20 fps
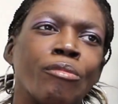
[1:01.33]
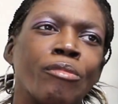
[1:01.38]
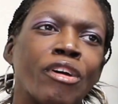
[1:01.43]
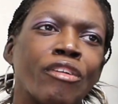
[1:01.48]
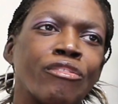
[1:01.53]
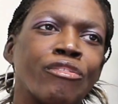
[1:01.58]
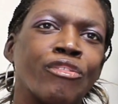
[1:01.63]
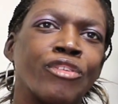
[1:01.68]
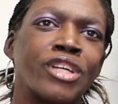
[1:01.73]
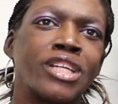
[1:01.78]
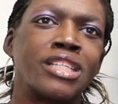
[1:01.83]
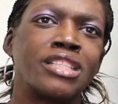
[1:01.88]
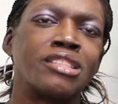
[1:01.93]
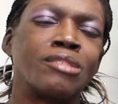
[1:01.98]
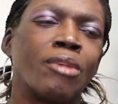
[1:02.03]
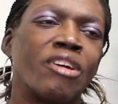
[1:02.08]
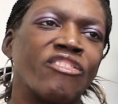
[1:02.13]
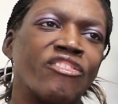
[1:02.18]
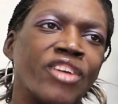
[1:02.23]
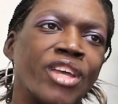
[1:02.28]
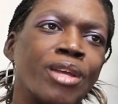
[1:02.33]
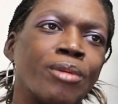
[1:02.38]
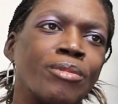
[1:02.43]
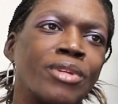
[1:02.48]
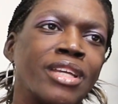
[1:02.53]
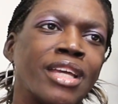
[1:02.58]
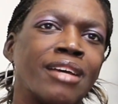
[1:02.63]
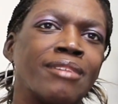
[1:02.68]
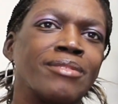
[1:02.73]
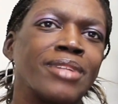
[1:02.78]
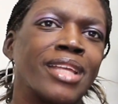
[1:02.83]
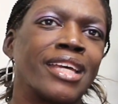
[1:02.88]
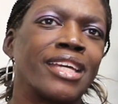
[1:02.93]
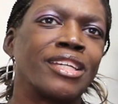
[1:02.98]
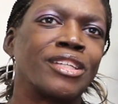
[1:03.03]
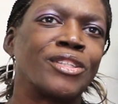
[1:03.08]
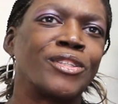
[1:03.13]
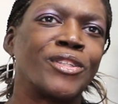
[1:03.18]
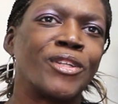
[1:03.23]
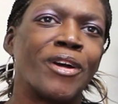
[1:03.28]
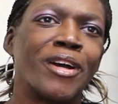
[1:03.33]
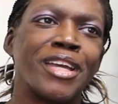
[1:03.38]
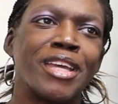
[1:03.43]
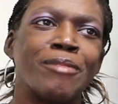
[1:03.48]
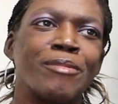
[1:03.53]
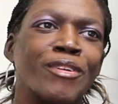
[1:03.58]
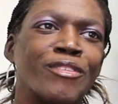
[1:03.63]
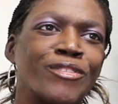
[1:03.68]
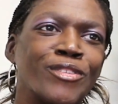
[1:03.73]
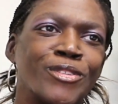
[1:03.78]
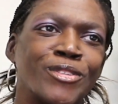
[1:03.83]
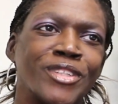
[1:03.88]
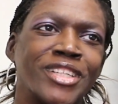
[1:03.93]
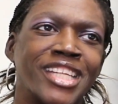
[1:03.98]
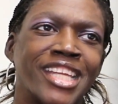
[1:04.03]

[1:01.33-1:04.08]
my friends and my family, I'm like, you know, I get my food